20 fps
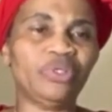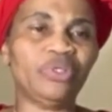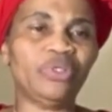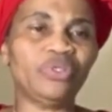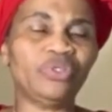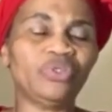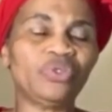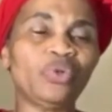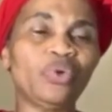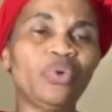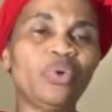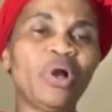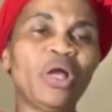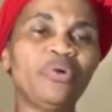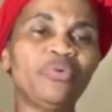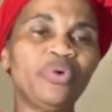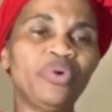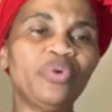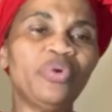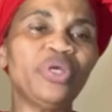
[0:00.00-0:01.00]
So while
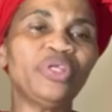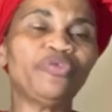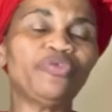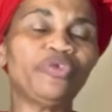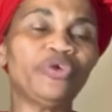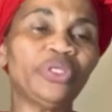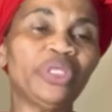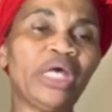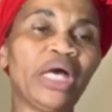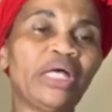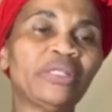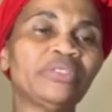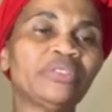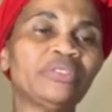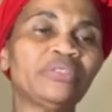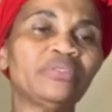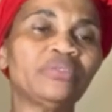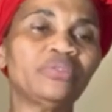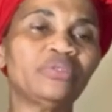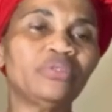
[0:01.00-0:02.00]
we wait for that,
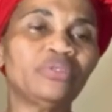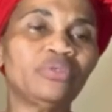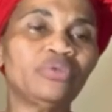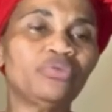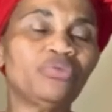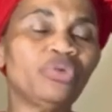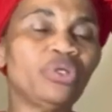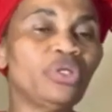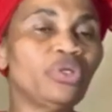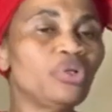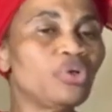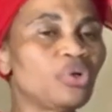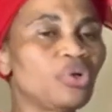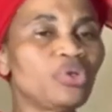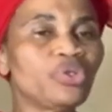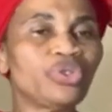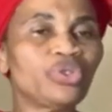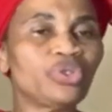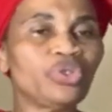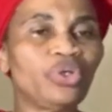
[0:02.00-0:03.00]
we look
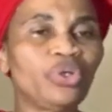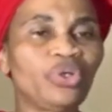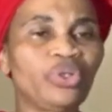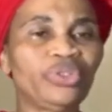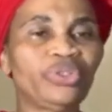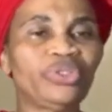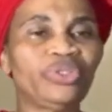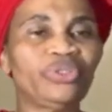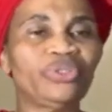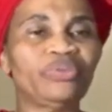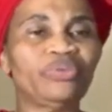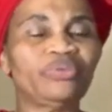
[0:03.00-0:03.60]
unto God.